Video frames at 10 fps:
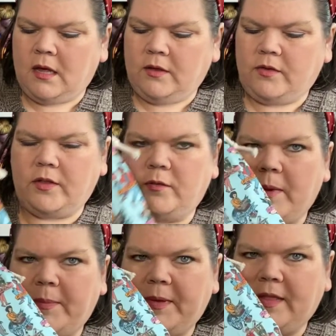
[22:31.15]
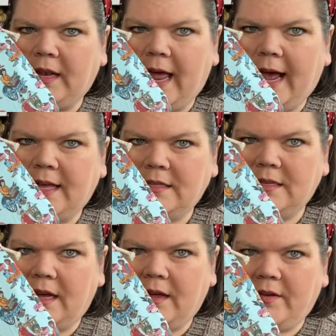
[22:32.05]
So this might be the last
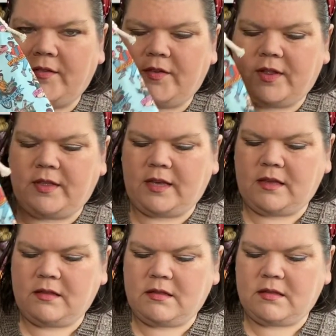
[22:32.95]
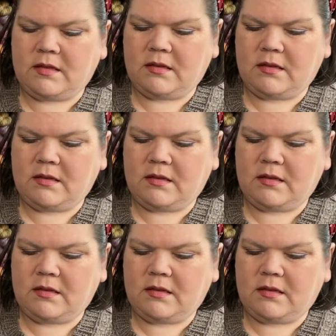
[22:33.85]
of these